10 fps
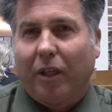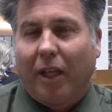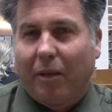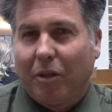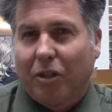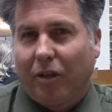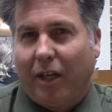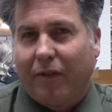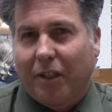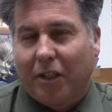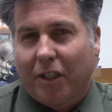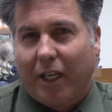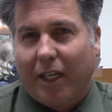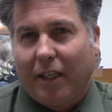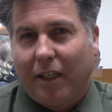And like Mr. Levinson
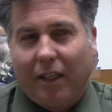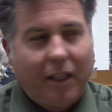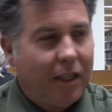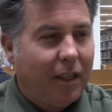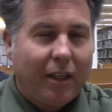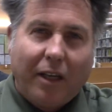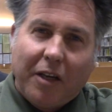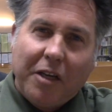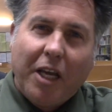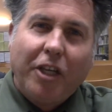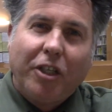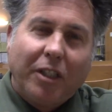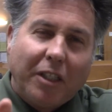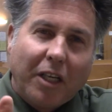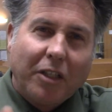said, a nation
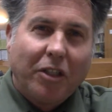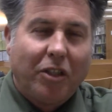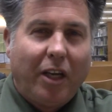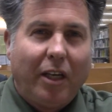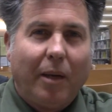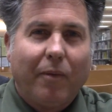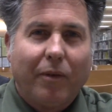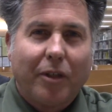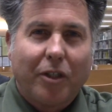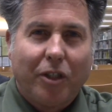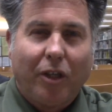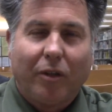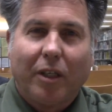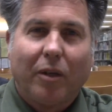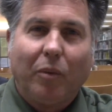that doesn't stand up for its
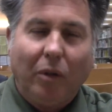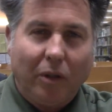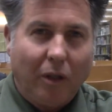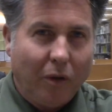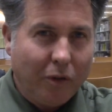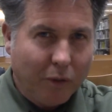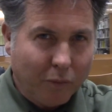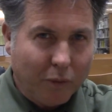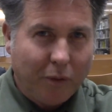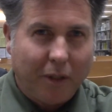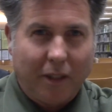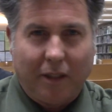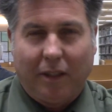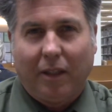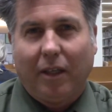children will go to ruin.
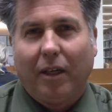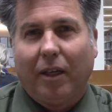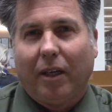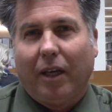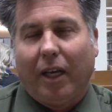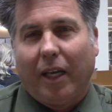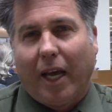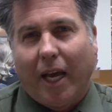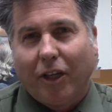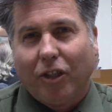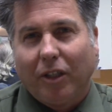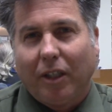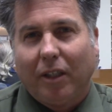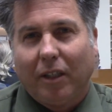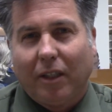And
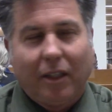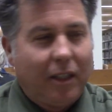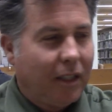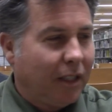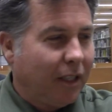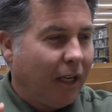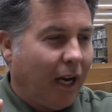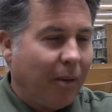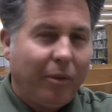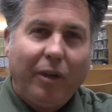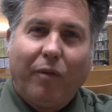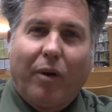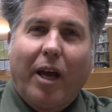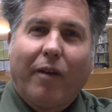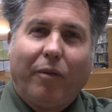actually, I believe we're
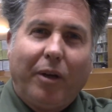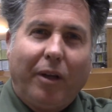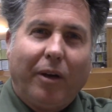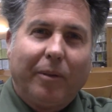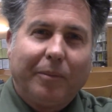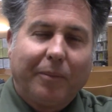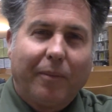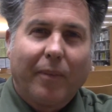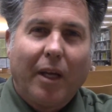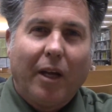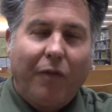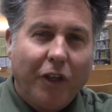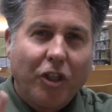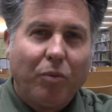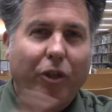halfway there.
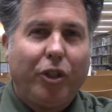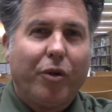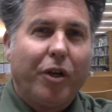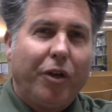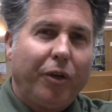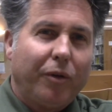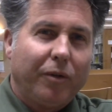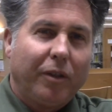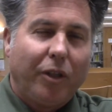This is what you can do.